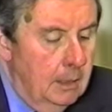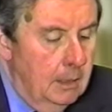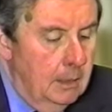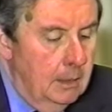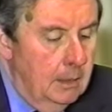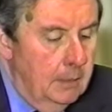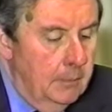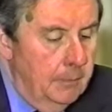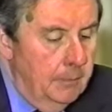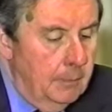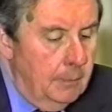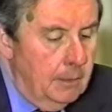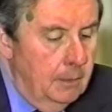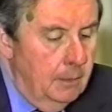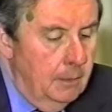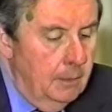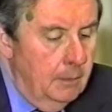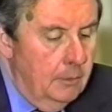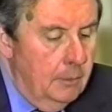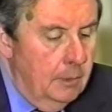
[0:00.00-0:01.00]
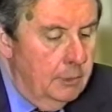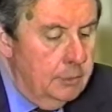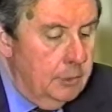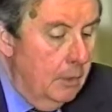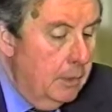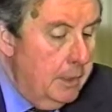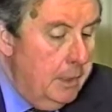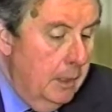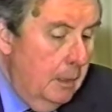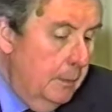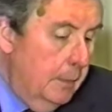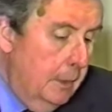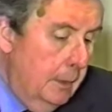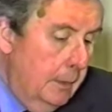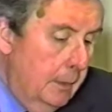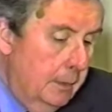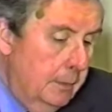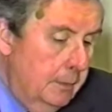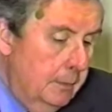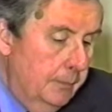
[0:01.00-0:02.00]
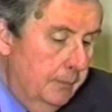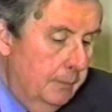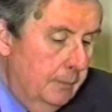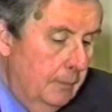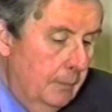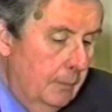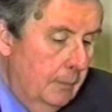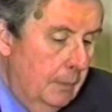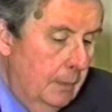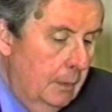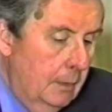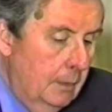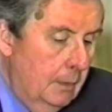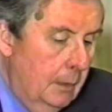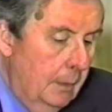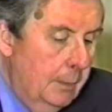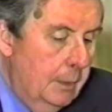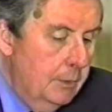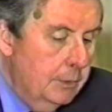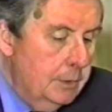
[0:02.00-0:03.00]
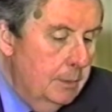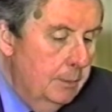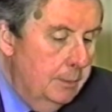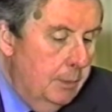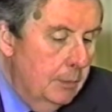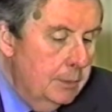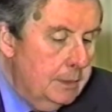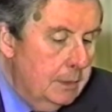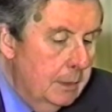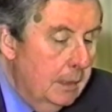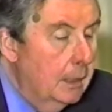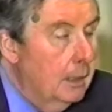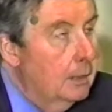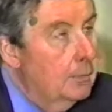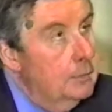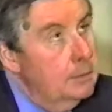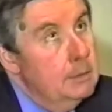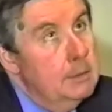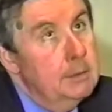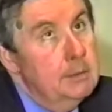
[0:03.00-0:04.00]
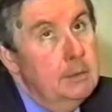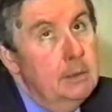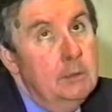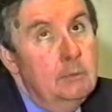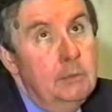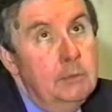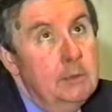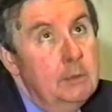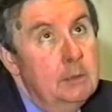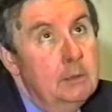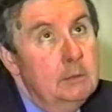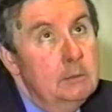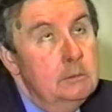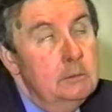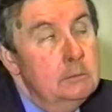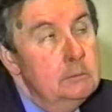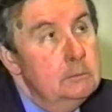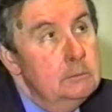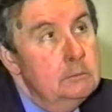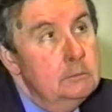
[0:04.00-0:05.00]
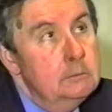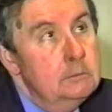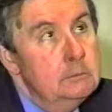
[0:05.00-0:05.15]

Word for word: Um, they're talking about it. I mean, they're supposed to have it, I think, within,